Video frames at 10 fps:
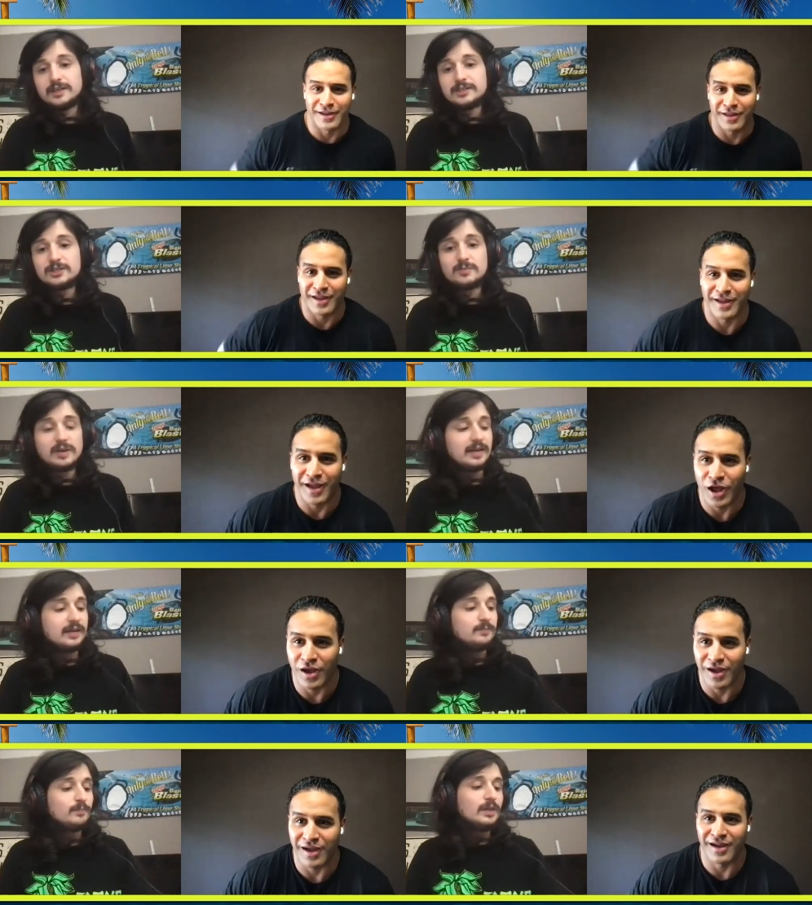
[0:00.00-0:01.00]
Speaker 1: in
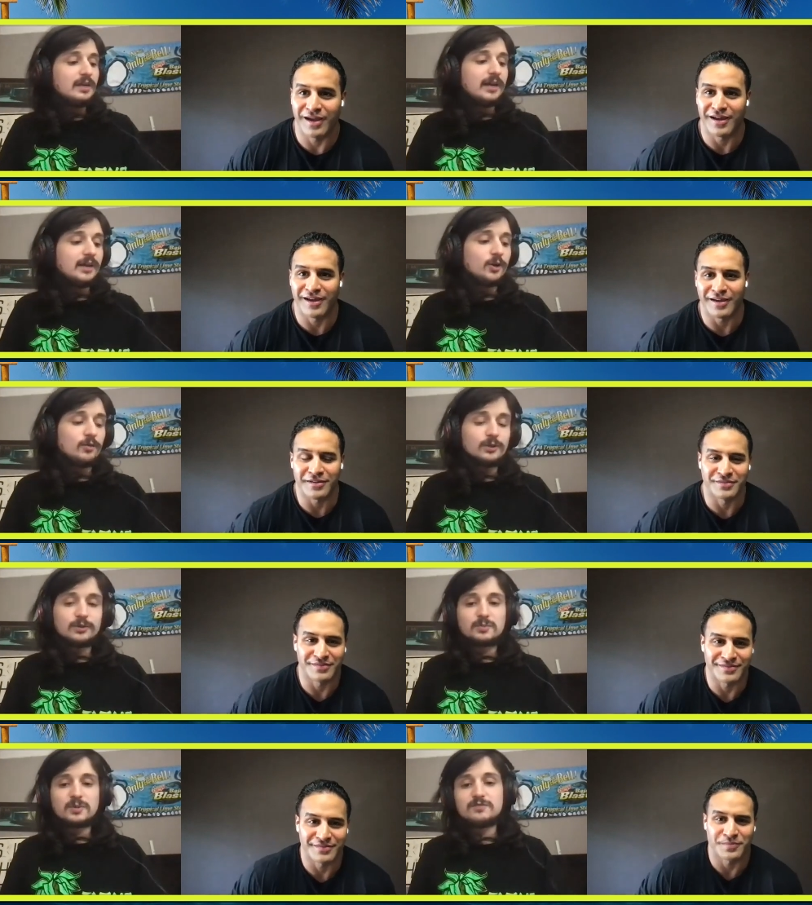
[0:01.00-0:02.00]
Japan, head on over to
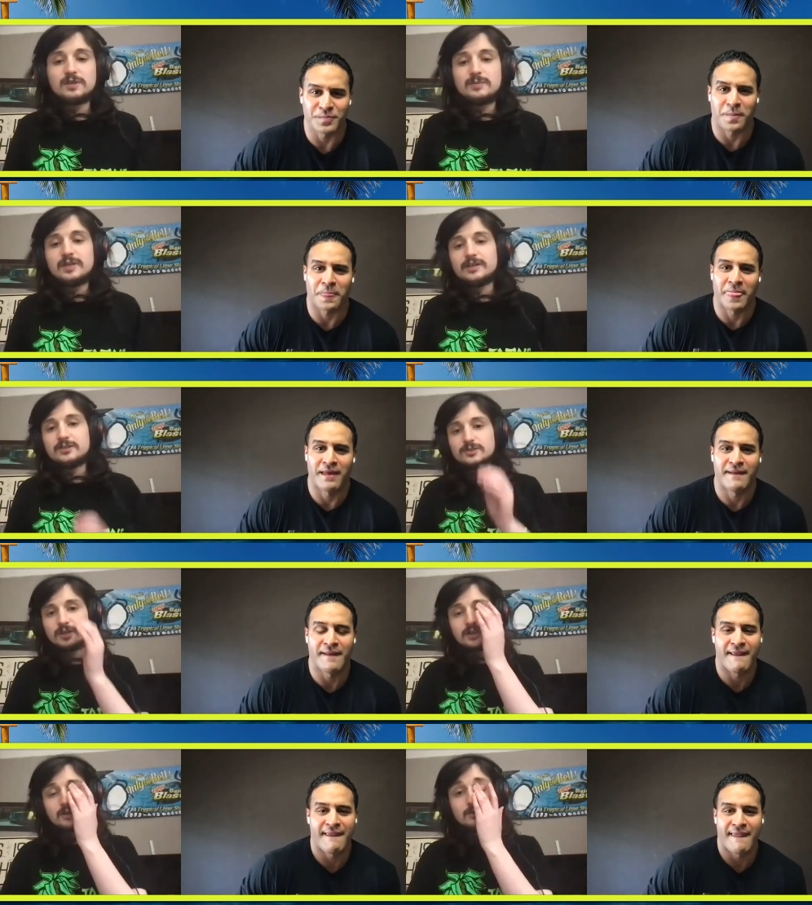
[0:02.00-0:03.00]
ExpressVPN. Use
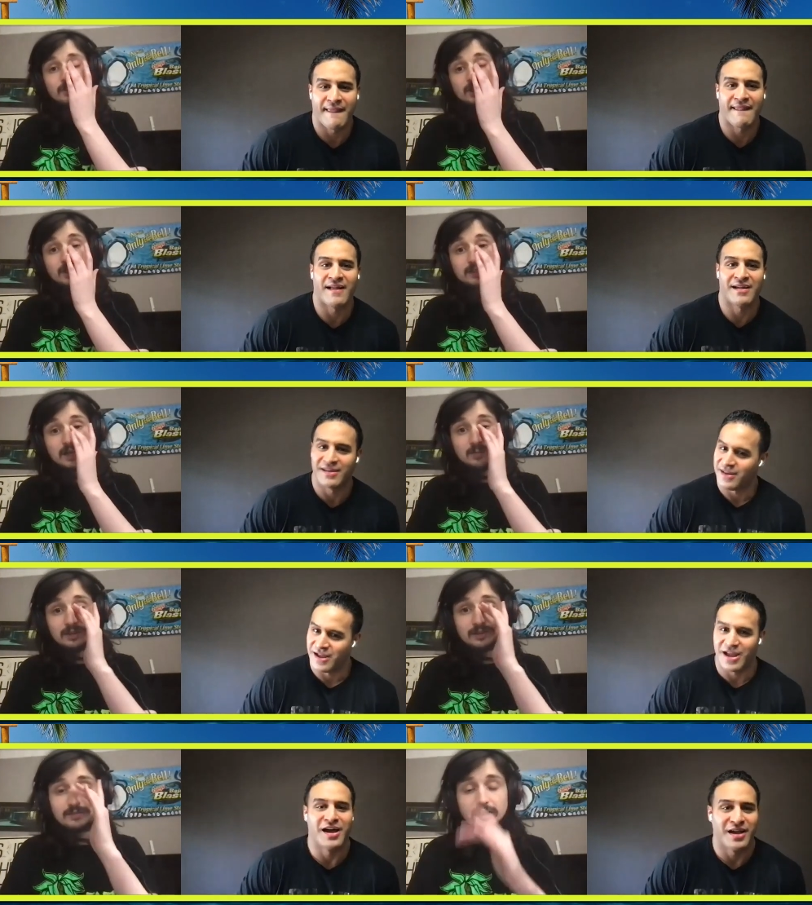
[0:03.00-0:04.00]
our code uh,
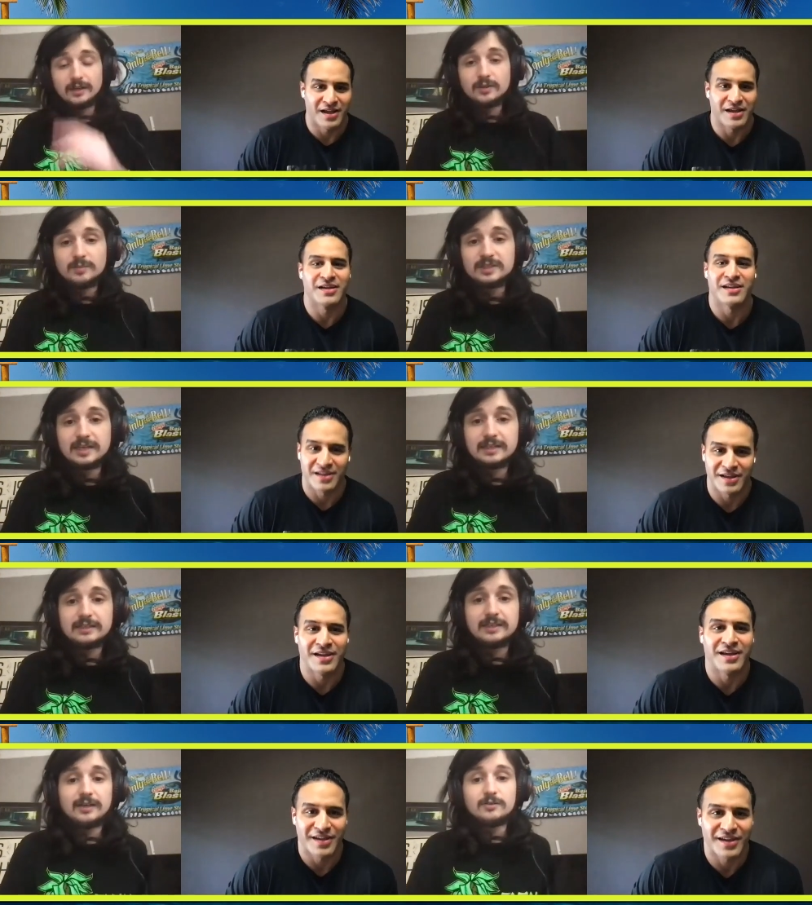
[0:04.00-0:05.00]
Tama. They've got they'll be
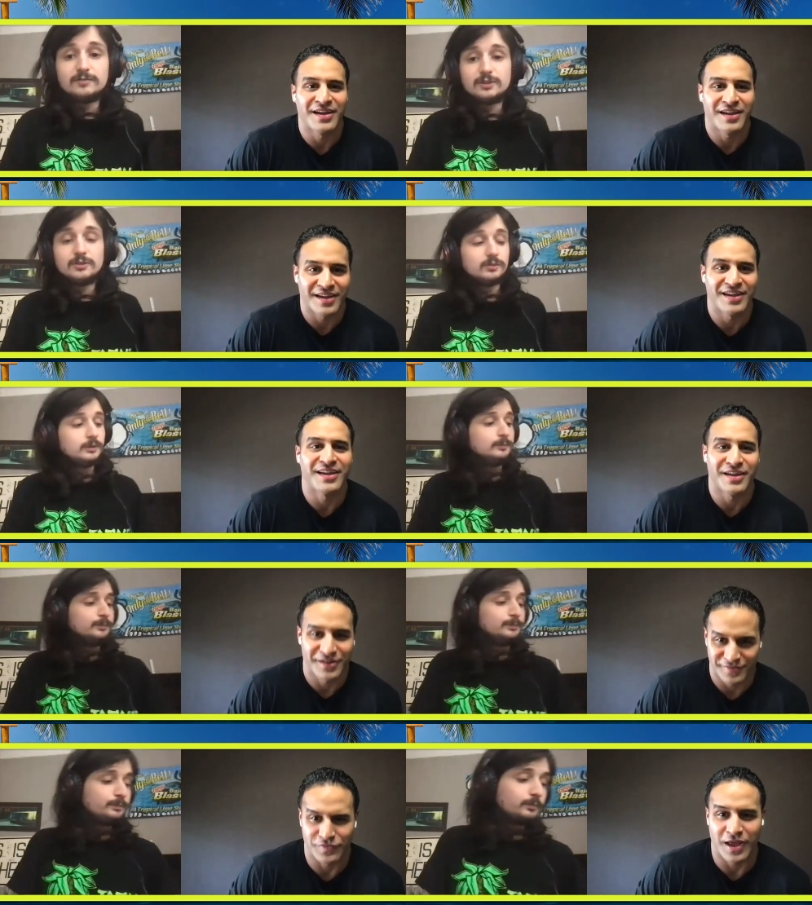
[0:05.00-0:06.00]
taking care of you.
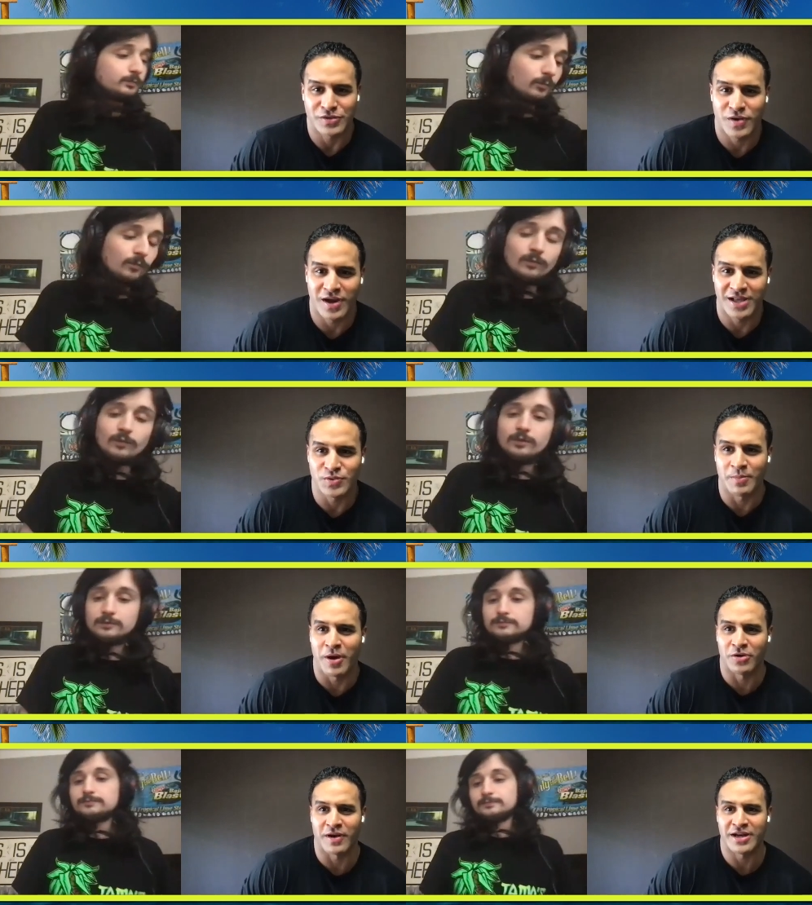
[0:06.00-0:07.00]
Speaker 2: That's right. That's what I'm
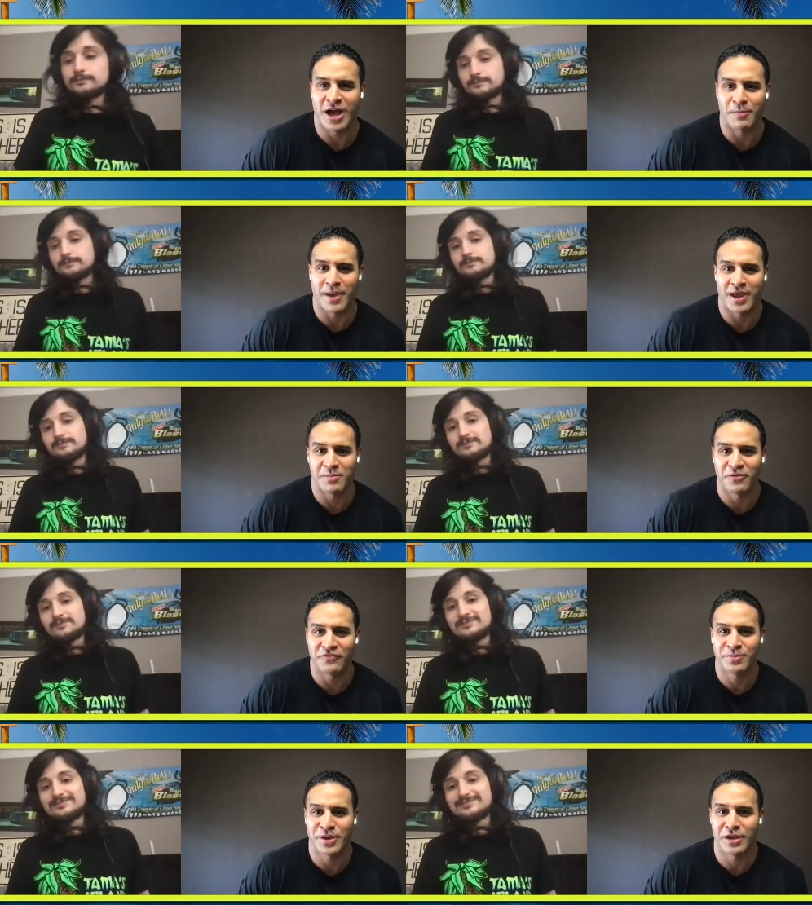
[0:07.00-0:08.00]
on right now, man. I'm on
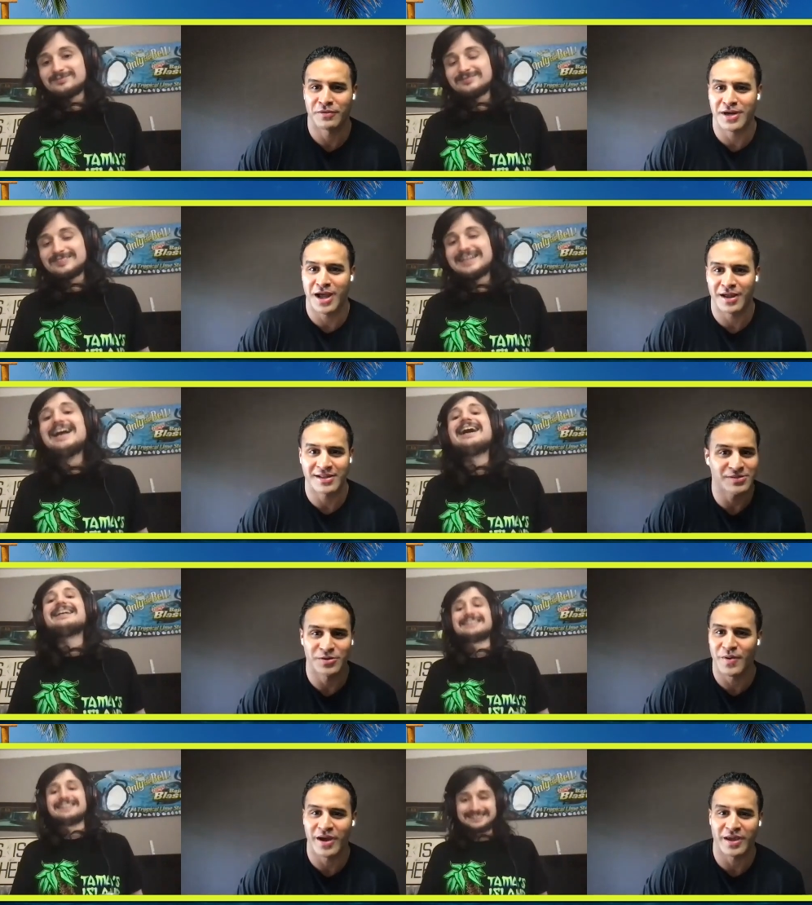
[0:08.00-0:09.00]
VPN right now. That's the
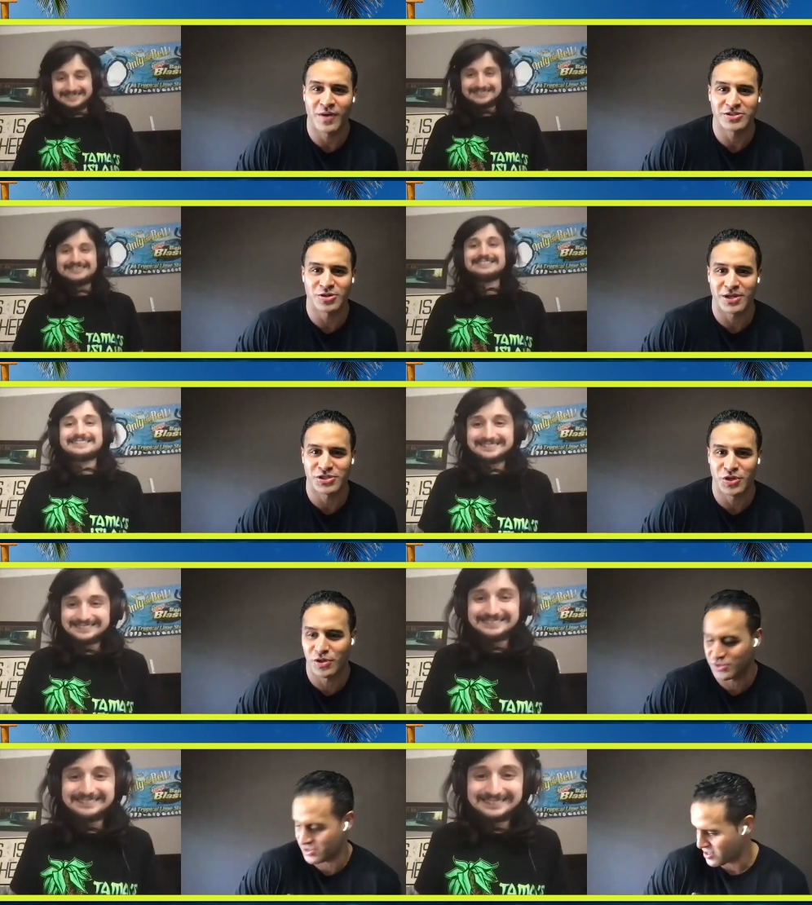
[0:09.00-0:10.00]
only way I can watch all my
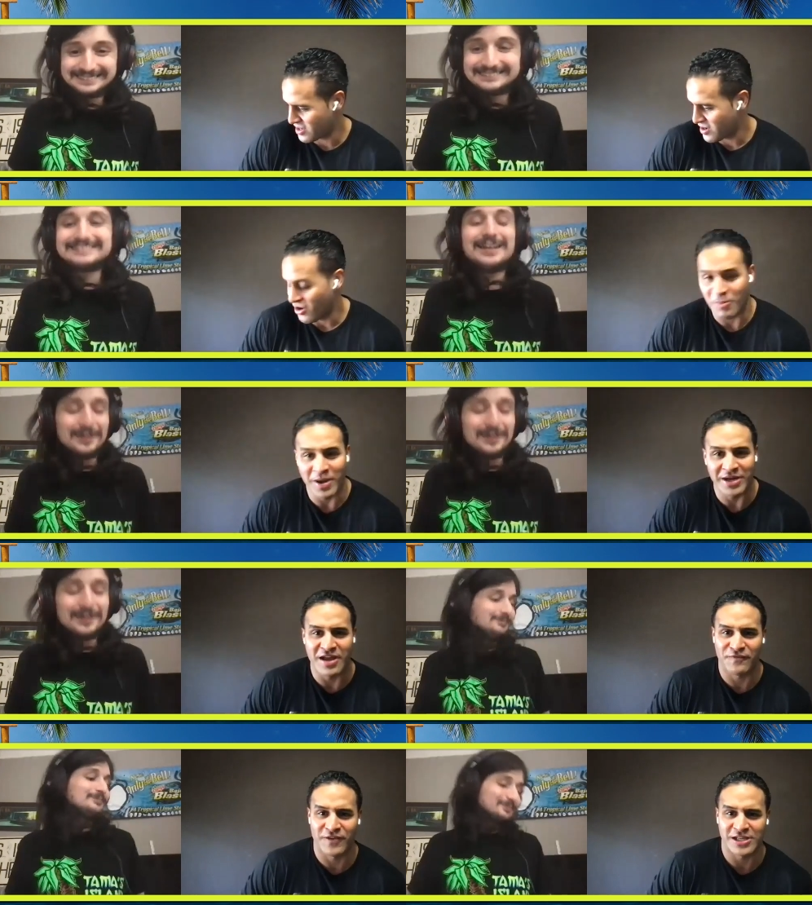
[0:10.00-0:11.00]
shows yep. on
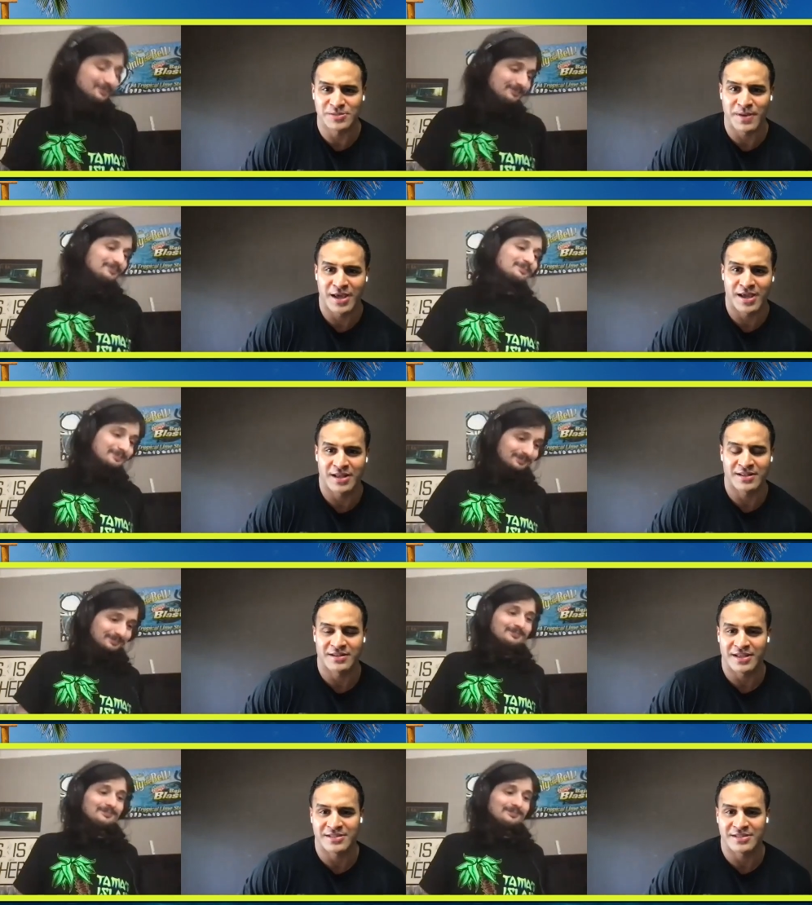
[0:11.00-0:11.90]
my Netflix, man. They